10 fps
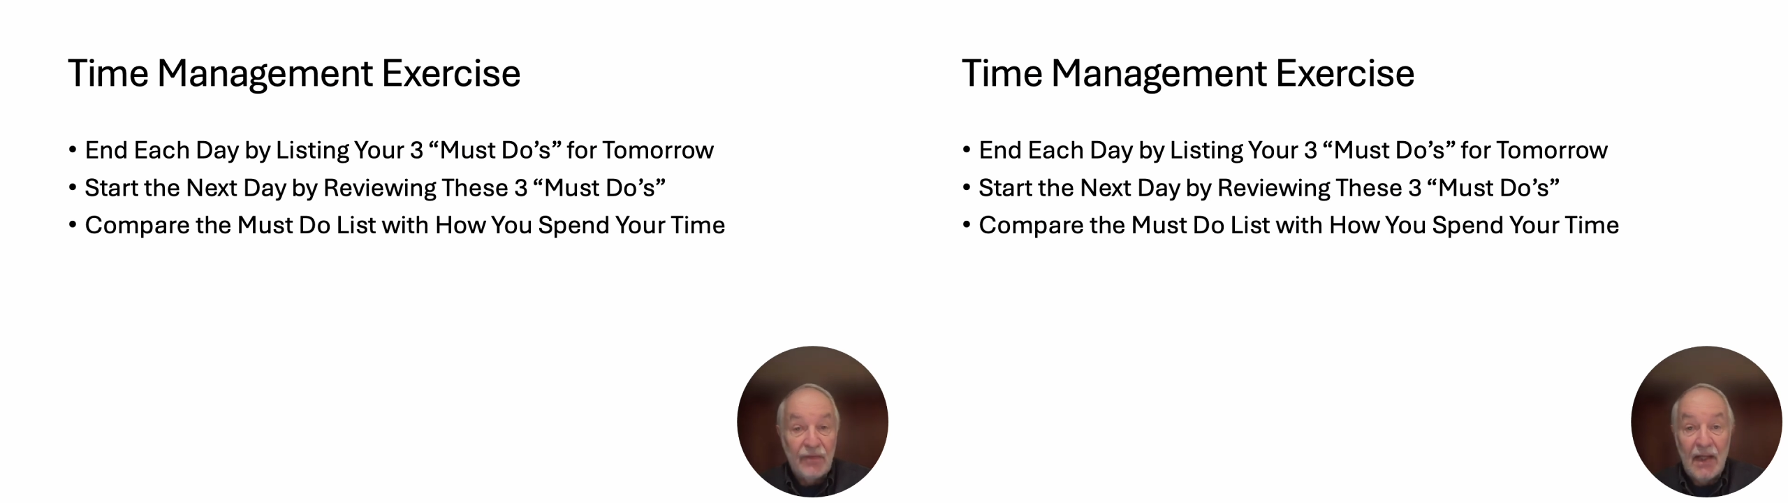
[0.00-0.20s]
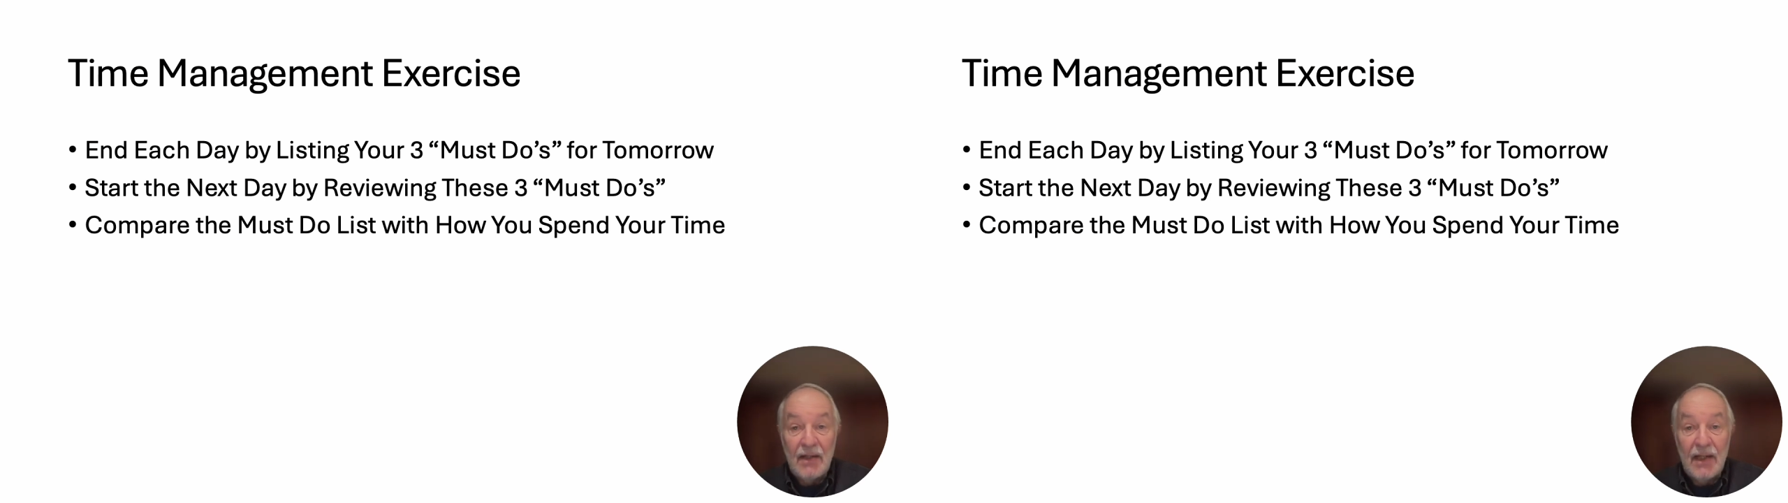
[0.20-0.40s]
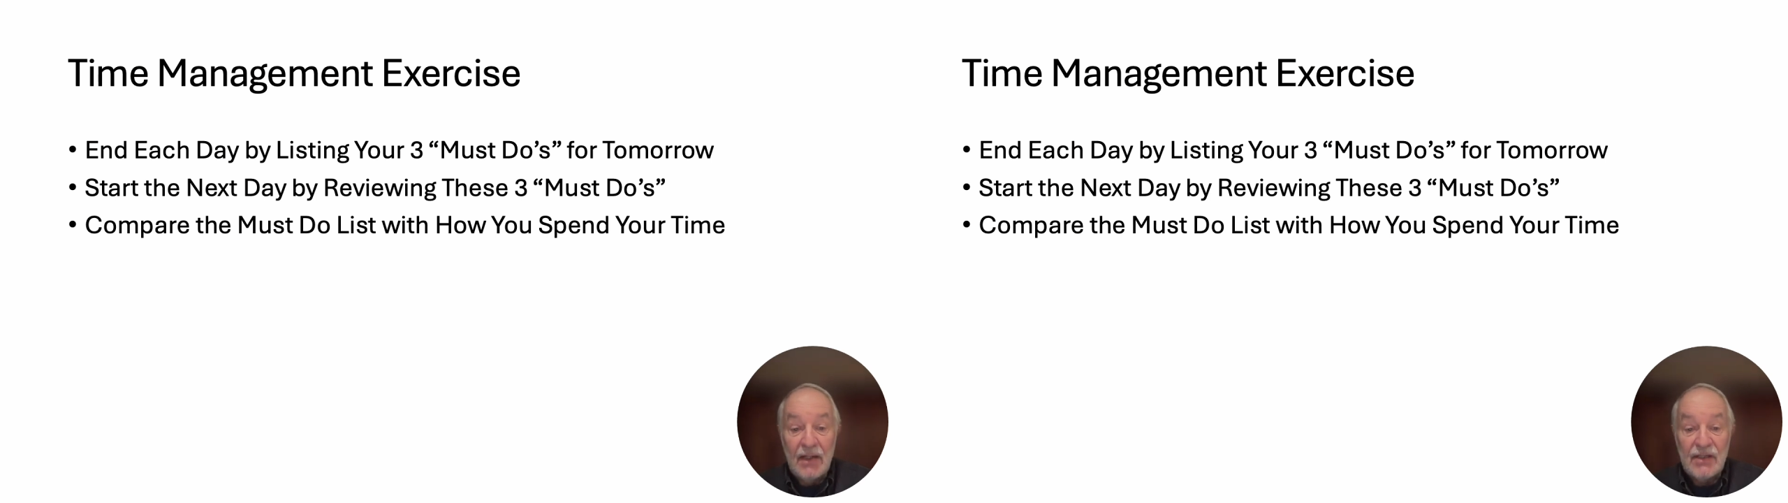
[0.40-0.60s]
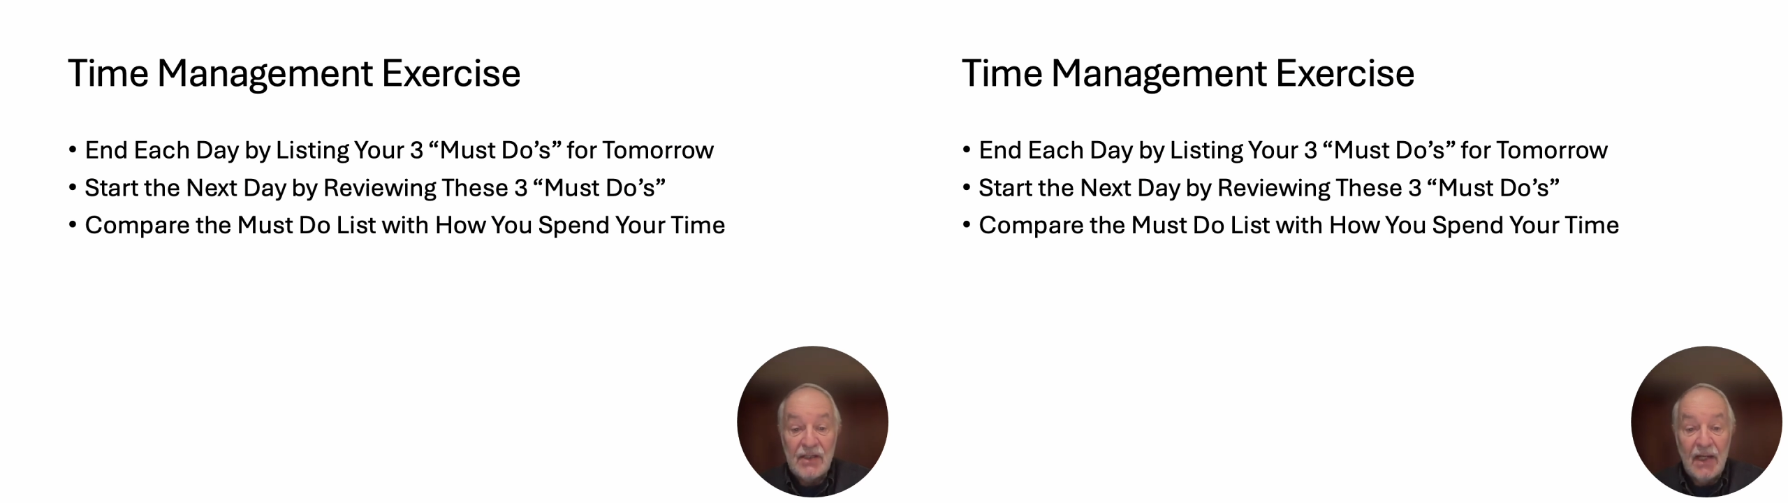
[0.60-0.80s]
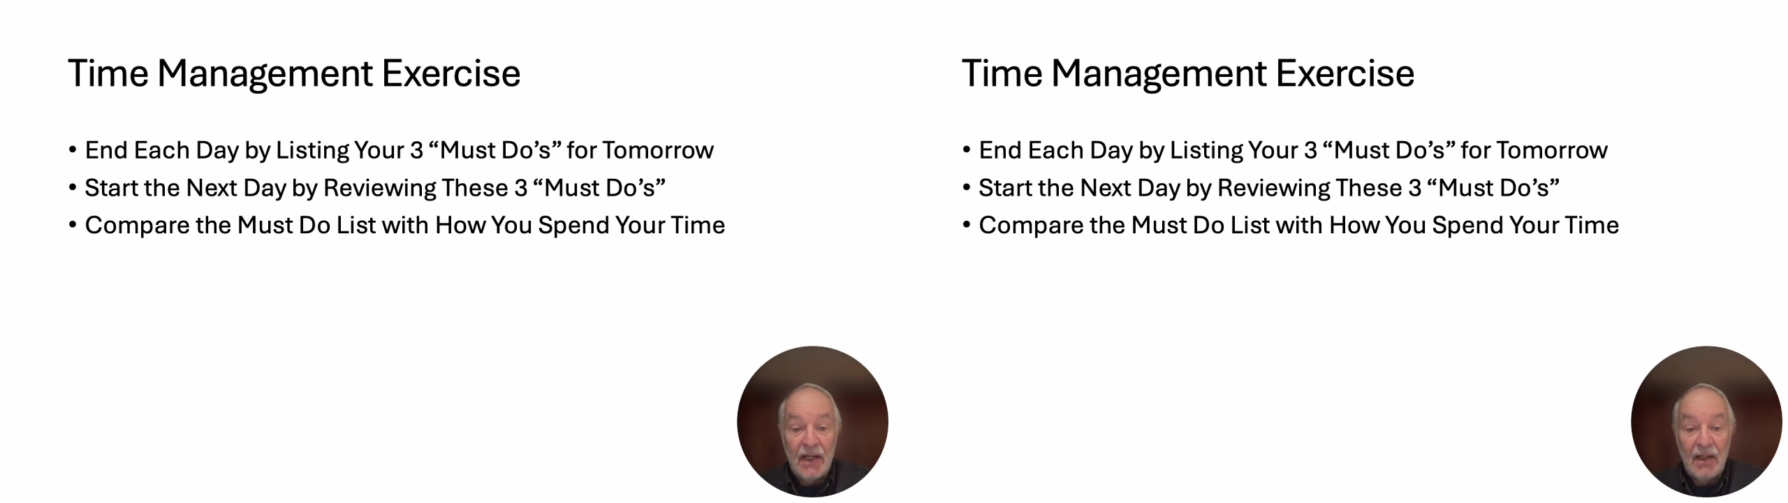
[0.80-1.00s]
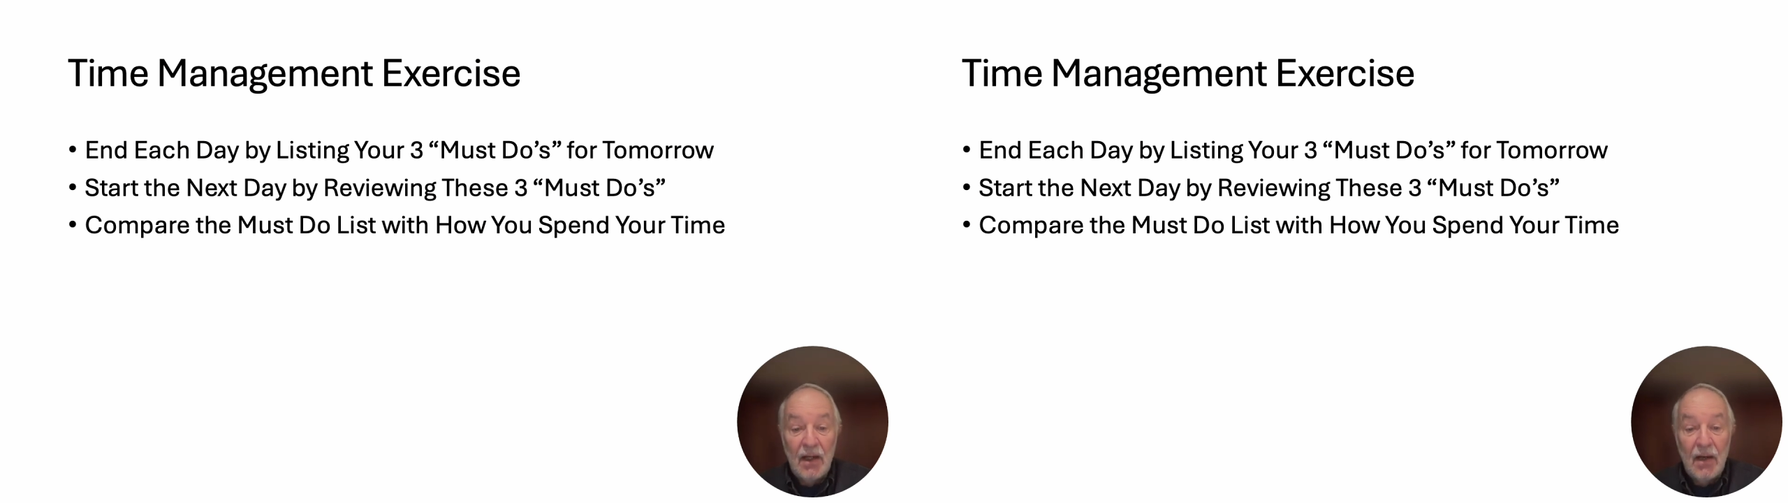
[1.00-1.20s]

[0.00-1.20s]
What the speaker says: that next day